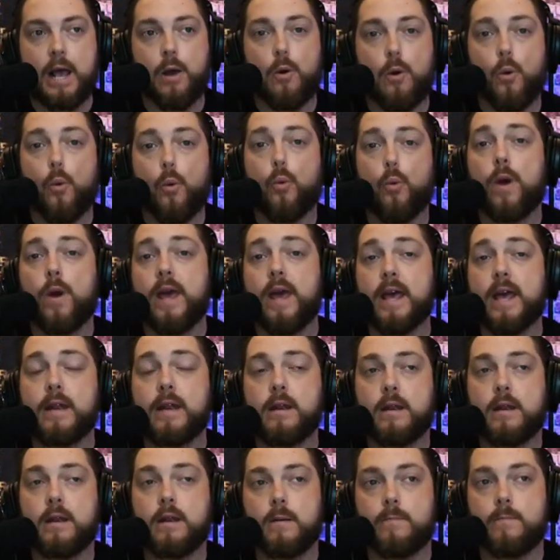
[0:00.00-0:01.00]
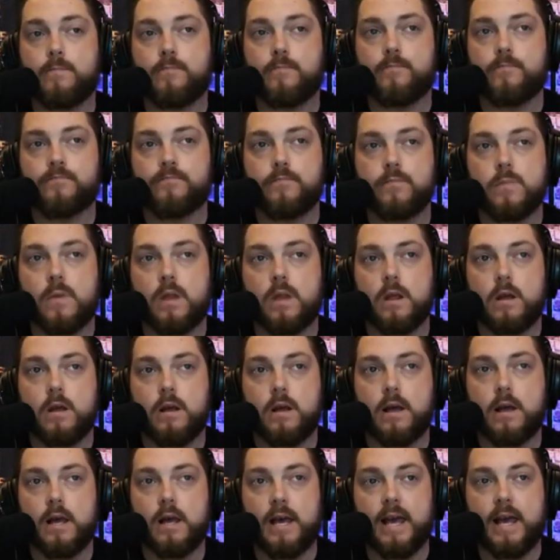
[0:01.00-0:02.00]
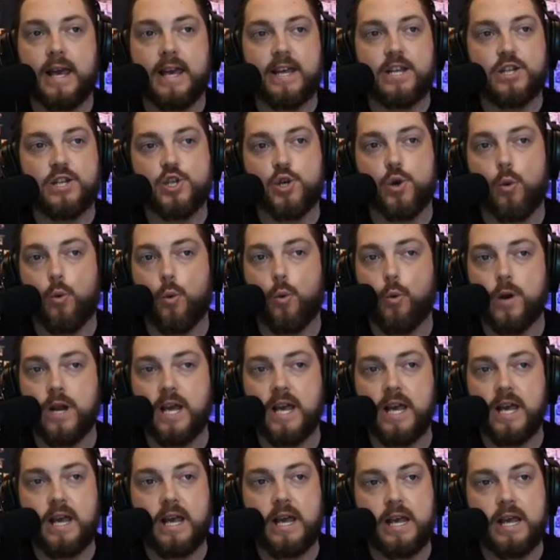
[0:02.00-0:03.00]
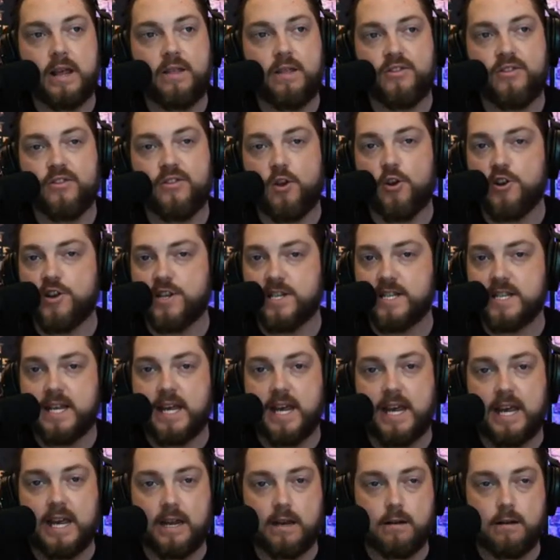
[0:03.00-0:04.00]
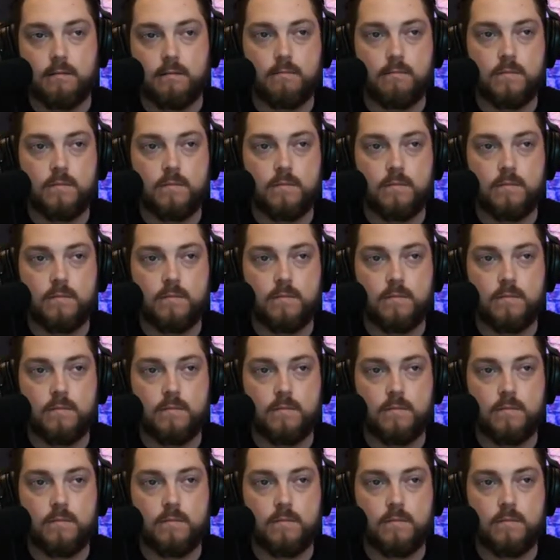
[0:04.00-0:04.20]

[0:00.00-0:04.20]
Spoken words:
When in 2014,